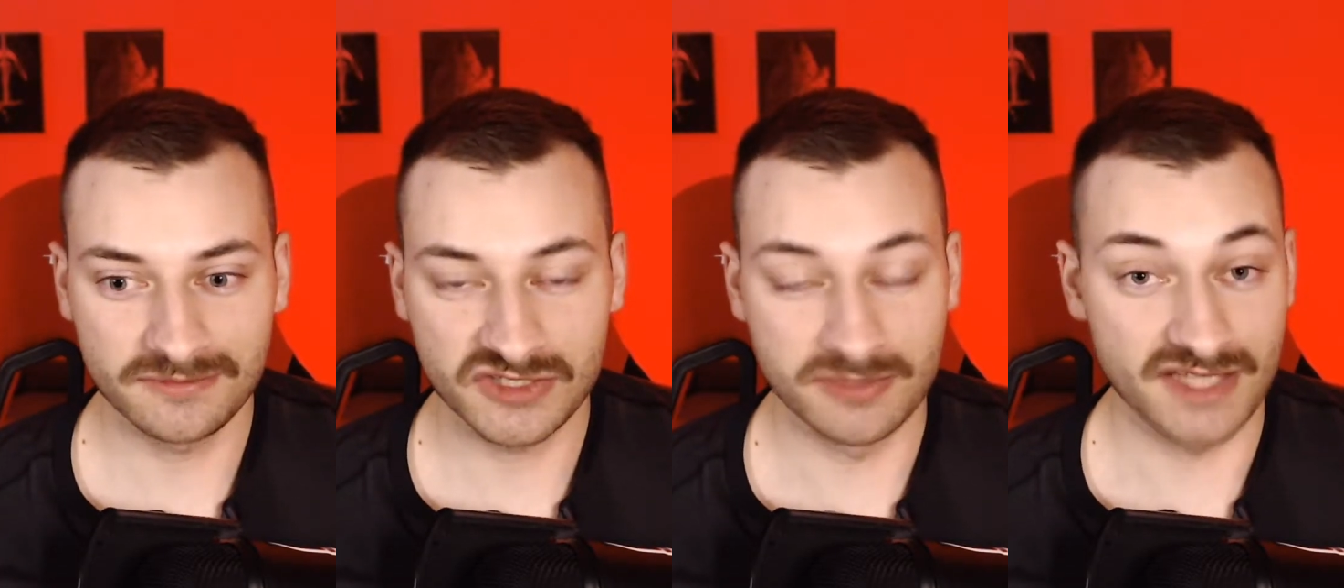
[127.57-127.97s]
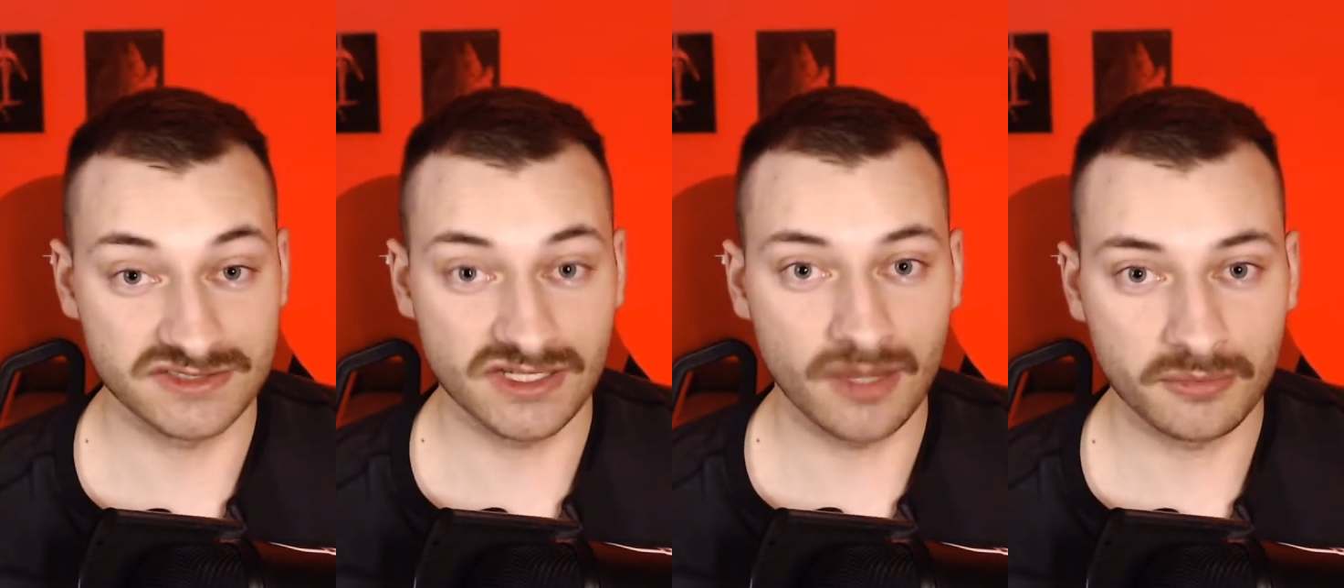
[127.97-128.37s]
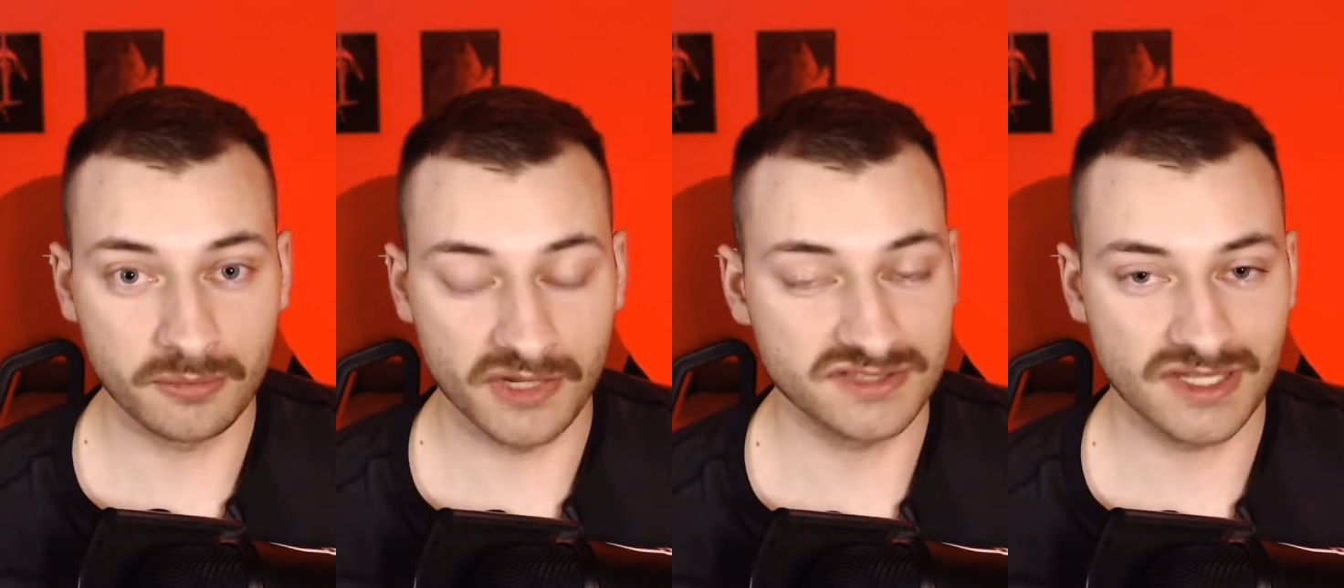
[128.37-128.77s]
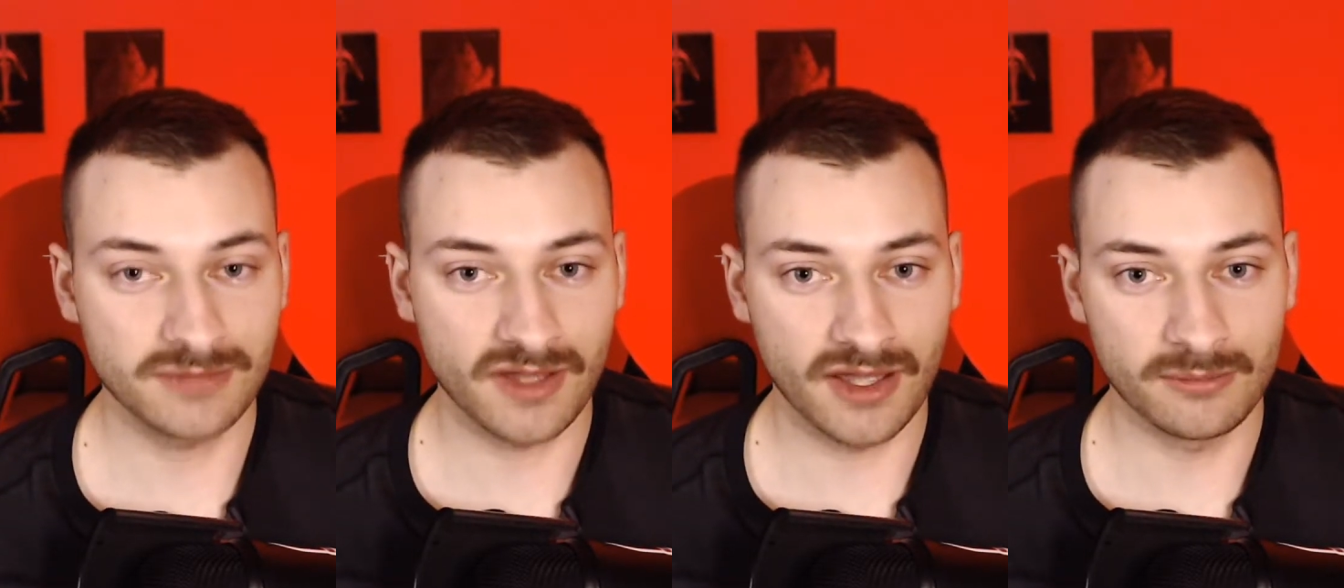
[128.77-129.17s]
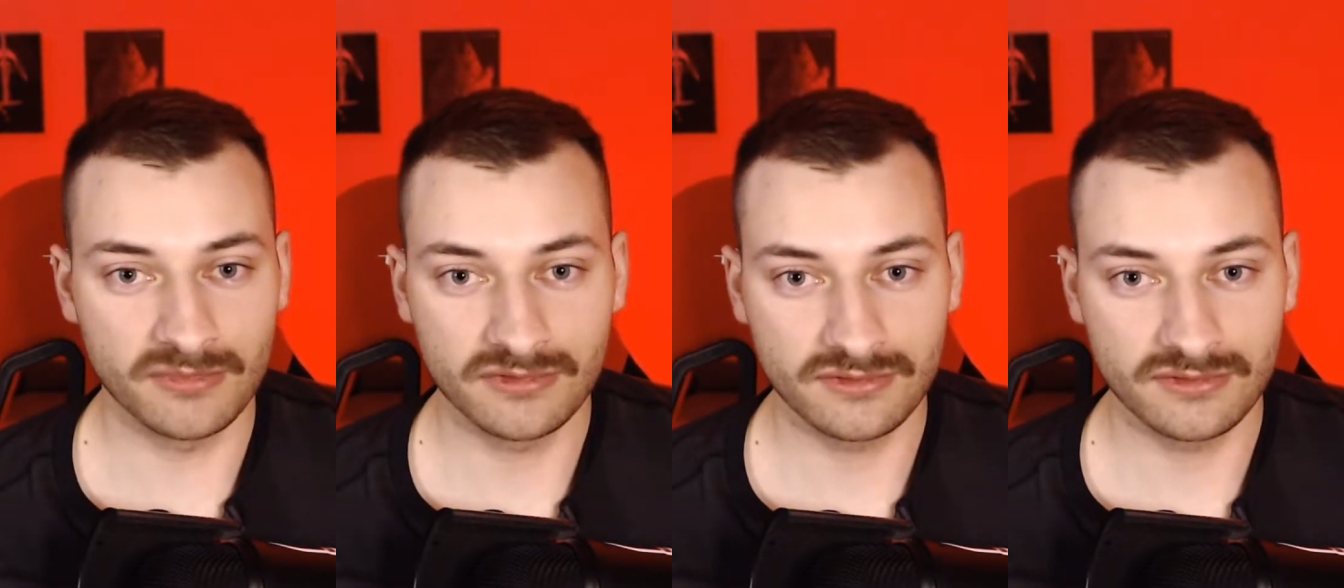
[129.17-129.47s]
mess up, but at the same time,